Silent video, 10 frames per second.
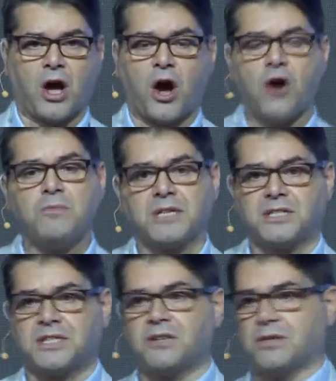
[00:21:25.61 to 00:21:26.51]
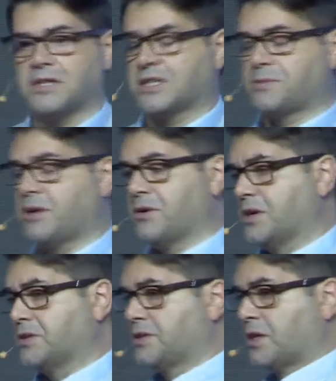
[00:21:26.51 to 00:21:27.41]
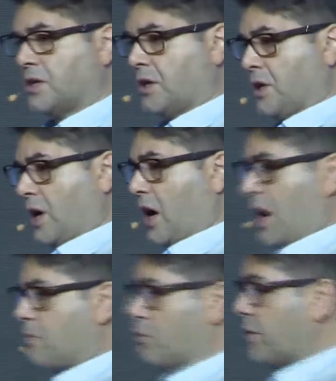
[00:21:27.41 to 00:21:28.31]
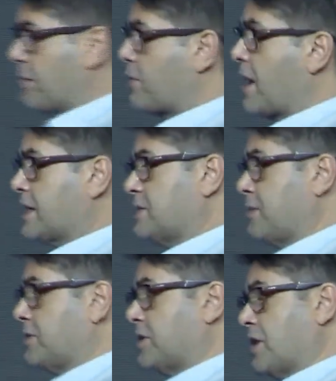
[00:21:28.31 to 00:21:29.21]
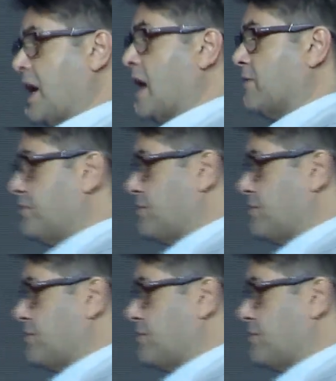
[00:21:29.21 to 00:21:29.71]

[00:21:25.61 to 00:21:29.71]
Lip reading: home experience with the brand experience they're going to have